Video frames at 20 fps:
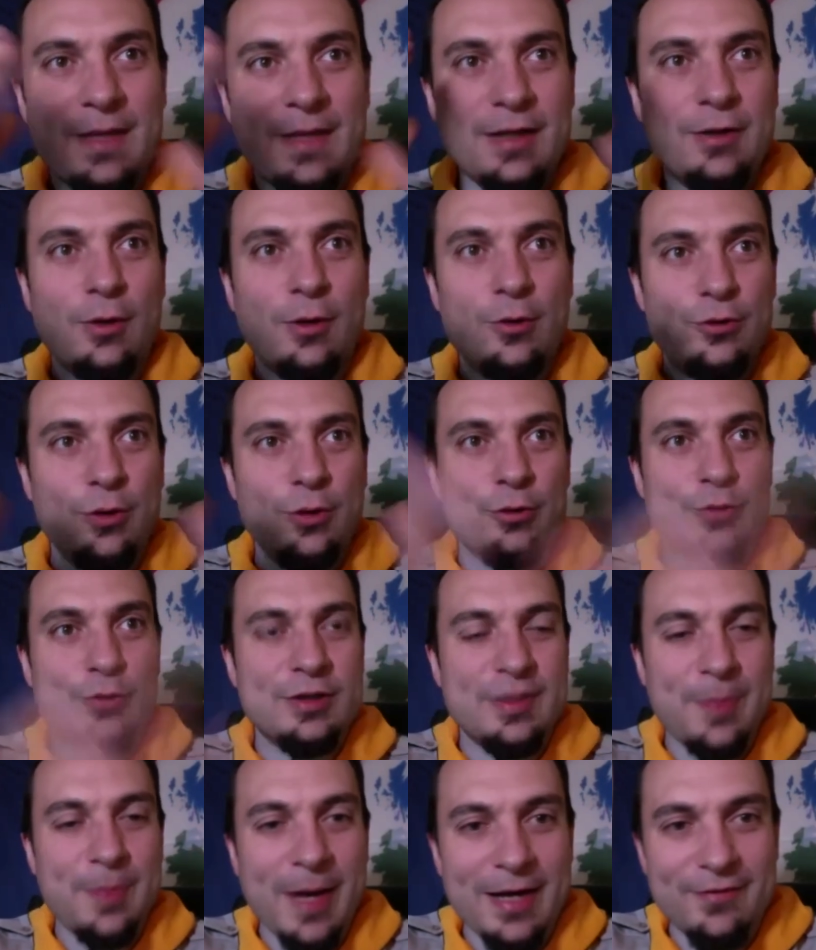goes also as
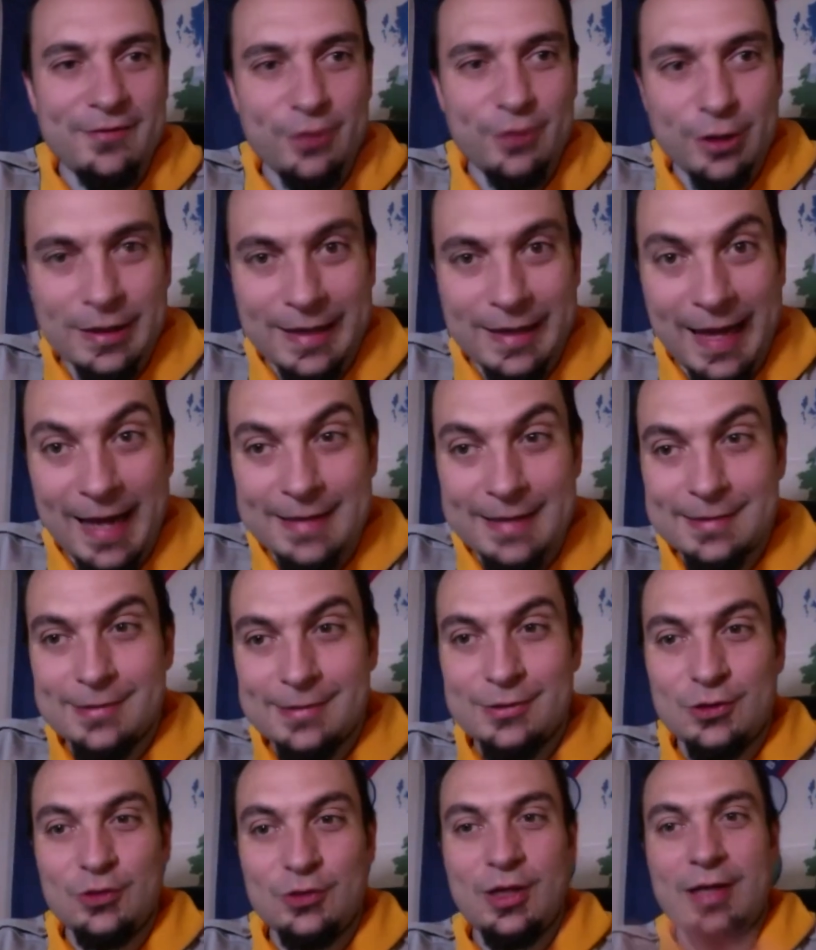a part of your
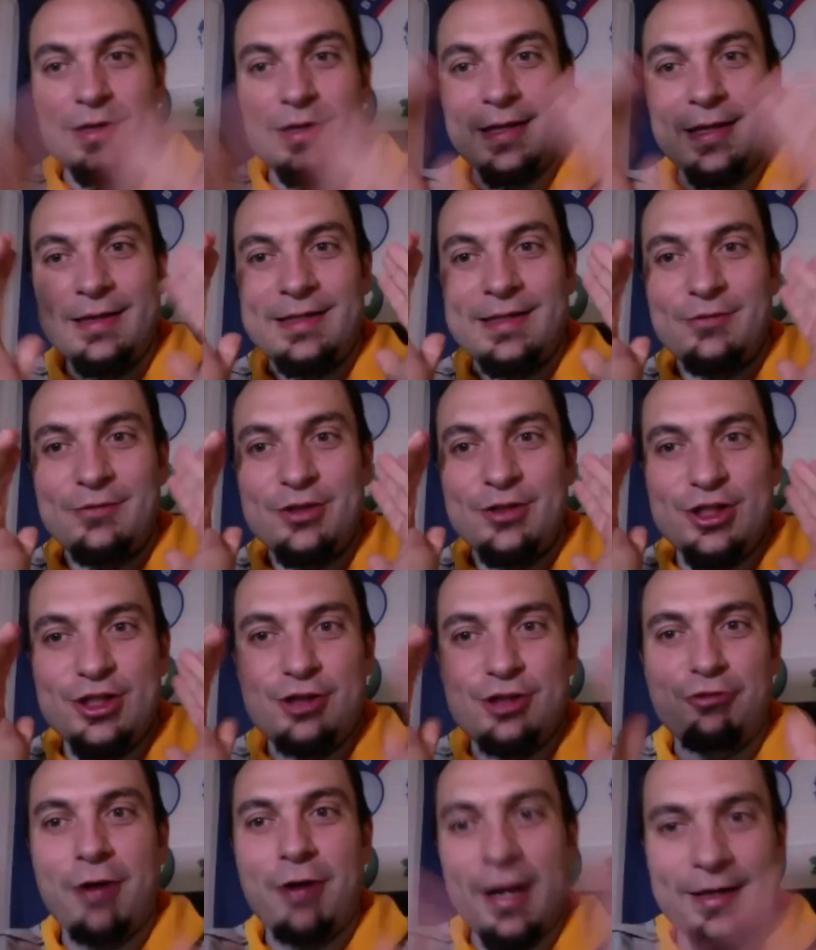class, so that this, which is
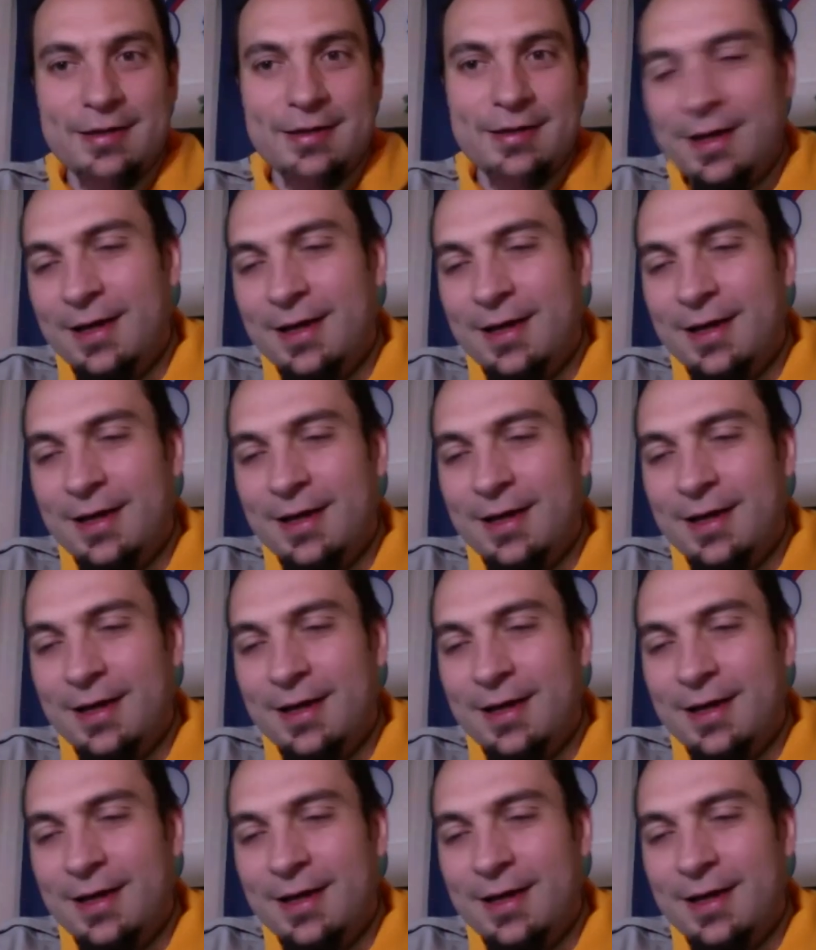great.